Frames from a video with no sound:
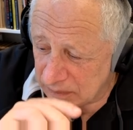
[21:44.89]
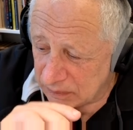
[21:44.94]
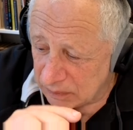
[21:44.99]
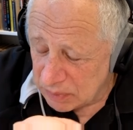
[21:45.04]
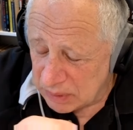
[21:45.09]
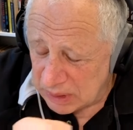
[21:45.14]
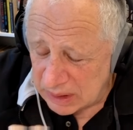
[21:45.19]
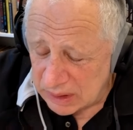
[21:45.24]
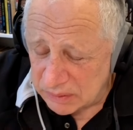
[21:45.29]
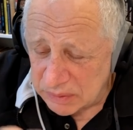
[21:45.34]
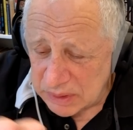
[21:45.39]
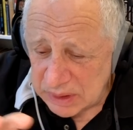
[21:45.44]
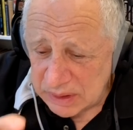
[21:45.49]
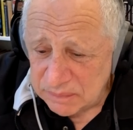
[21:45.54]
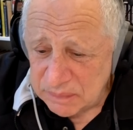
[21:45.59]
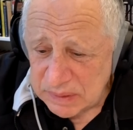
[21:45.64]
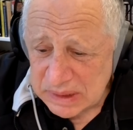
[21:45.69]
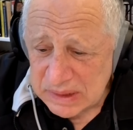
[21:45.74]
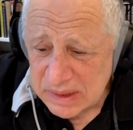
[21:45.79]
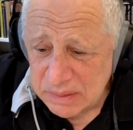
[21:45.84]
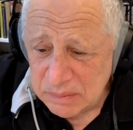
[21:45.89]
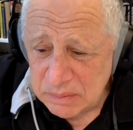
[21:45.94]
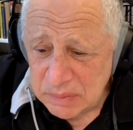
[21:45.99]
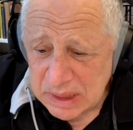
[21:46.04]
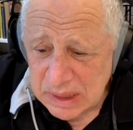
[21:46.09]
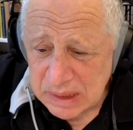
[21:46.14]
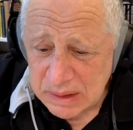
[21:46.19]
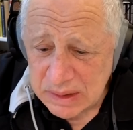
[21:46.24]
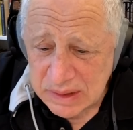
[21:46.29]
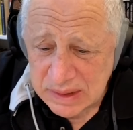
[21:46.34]
there have been some
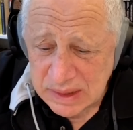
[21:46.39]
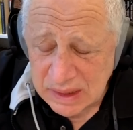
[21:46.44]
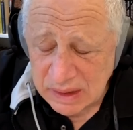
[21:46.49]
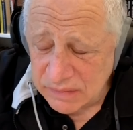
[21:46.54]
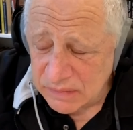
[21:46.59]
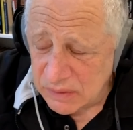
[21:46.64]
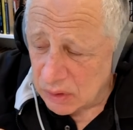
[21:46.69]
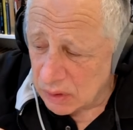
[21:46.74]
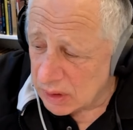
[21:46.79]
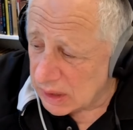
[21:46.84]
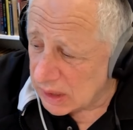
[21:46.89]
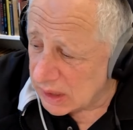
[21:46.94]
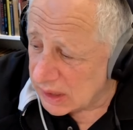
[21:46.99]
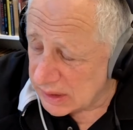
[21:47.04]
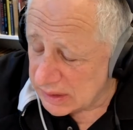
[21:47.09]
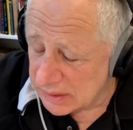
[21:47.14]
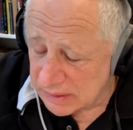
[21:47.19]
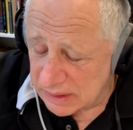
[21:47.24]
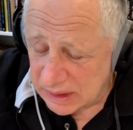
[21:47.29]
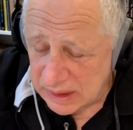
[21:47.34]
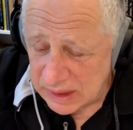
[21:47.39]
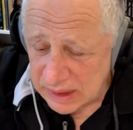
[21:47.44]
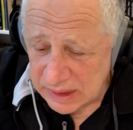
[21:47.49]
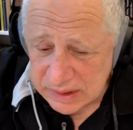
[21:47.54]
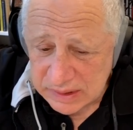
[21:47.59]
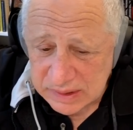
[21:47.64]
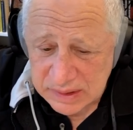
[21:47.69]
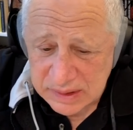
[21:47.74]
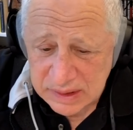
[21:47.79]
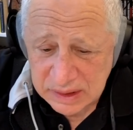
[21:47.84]
things that have gone on in the
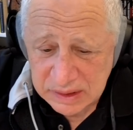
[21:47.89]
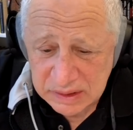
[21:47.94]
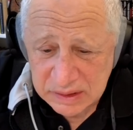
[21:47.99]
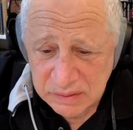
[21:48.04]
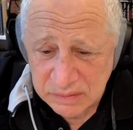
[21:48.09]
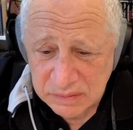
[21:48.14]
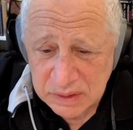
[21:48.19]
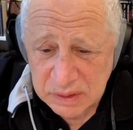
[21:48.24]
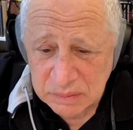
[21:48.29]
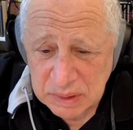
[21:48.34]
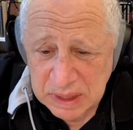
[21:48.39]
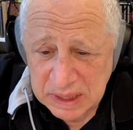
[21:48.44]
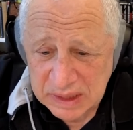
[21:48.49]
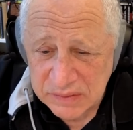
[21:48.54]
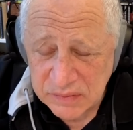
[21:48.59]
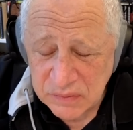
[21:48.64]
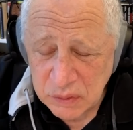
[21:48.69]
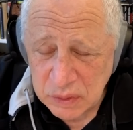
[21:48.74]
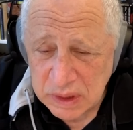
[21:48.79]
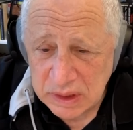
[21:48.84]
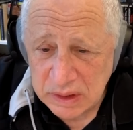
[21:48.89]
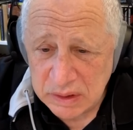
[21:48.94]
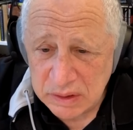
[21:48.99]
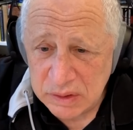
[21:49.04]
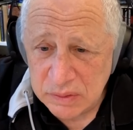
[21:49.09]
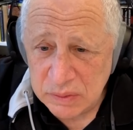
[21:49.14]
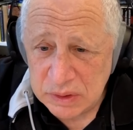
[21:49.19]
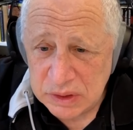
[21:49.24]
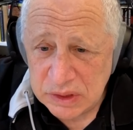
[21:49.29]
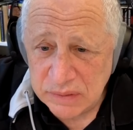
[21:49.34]
United States over the past 40
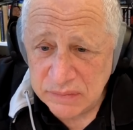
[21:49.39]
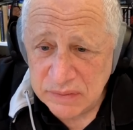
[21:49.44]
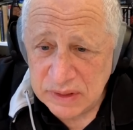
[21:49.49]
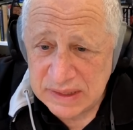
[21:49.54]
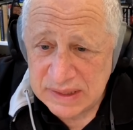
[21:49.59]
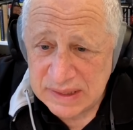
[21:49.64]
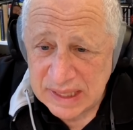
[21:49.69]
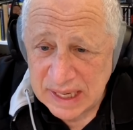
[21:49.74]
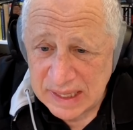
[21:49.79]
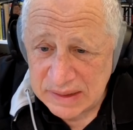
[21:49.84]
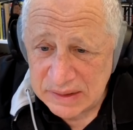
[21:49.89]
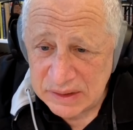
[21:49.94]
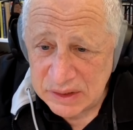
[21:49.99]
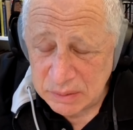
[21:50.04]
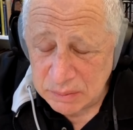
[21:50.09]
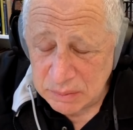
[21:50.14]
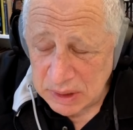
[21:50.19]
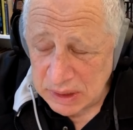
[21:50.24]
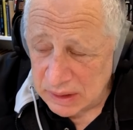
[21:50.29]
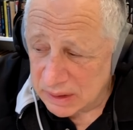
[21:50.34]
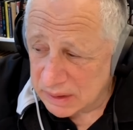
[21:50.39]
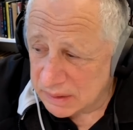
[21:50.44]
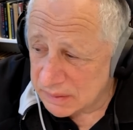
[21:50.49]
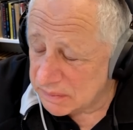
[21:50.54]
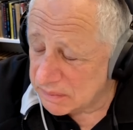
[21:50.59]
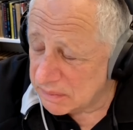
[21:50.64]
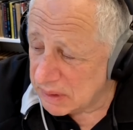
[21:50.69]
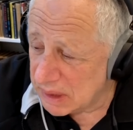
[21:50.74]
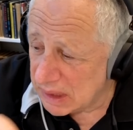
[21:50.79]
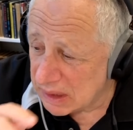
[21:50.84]
years which have exacerbated
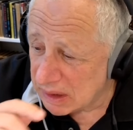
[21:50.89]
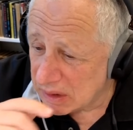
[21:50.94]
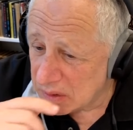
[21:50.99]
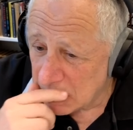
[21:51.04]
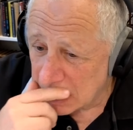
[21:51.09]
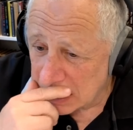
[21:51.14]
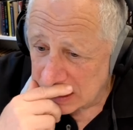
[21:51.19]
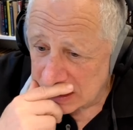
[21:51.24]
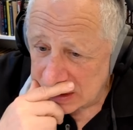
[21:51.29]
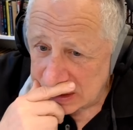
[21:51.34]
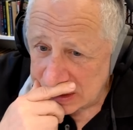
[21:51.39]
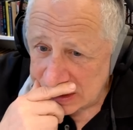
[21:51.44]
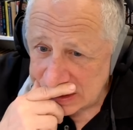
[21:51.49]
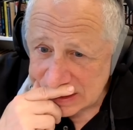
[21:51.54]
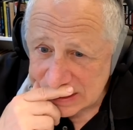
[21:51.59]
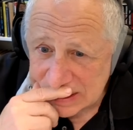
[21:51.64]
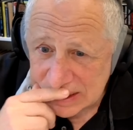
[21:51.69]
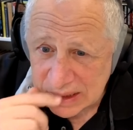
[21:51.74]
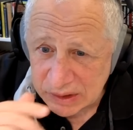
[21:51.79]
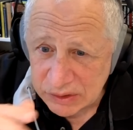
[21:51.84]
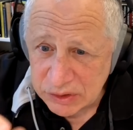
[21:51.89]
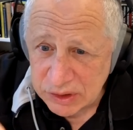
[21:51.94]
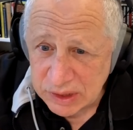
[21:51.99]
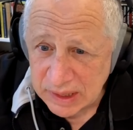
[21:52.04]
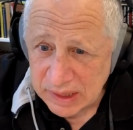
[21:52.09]
inequality in this country,